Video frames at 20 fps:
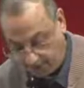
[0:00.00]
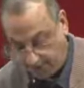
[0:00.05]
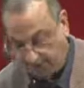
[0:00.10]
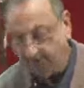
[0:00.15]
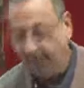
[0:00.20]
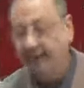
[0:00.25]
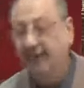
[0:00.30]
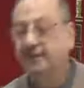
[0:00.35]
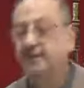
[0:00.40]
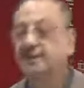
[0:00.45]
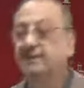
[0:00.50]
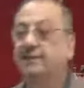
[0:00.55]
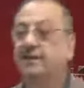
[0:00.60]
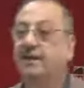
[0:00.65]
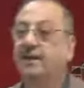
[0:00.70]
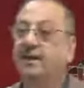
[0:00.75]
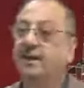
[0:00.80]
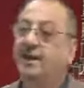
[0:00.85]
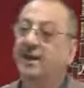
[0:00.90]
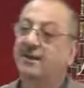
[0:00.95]
wa anta
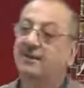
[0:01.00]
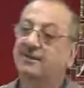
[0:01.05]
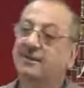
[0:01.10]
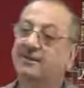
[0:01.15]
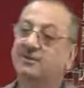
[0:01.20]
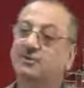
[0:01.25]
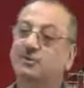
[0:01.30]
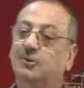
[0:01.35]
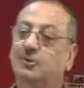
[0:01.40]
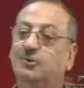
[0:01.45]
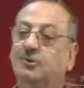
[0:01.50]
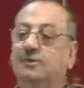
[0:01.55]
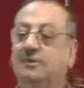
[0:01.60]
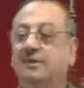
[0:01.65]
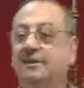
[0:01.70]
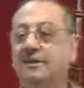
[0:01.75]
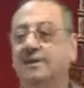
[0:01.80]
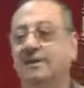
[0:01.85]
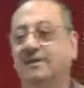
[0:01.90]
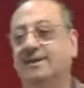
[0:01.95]
la
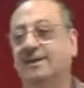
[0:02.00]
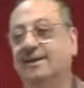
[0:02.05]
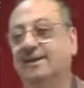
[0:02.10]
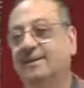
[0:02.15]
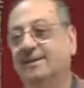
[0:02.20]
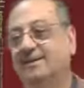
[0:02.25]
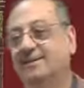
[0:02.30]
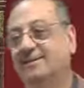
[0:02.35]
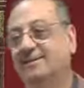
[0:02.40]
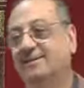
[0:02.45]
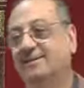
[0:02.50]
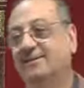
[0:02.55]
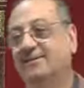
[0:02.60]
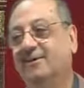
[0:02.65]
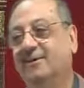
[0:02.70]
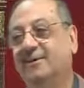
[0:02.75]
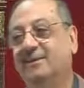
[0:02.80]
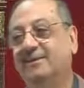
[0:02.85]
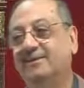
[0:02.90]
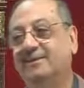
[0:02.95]
tazuruni.
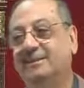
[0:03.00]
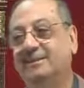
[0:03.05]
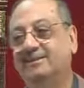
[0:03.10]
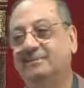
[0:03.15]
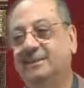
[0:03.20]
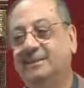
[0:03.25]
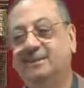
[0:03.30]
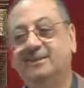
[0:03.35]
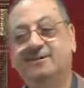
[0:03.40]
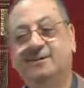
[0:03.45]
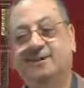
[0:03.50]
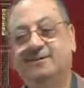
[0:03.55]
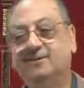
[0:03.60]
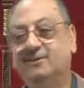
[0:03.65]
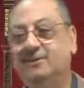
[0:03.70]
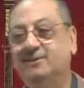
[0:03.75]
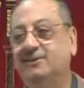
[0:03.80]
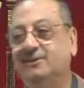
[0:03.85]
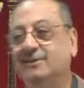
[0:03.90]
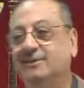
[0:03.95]
What is this, brother?
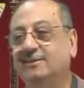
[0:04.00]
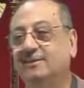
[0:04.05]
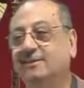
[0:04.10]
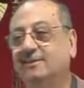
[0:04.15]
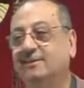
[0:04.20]
Translation?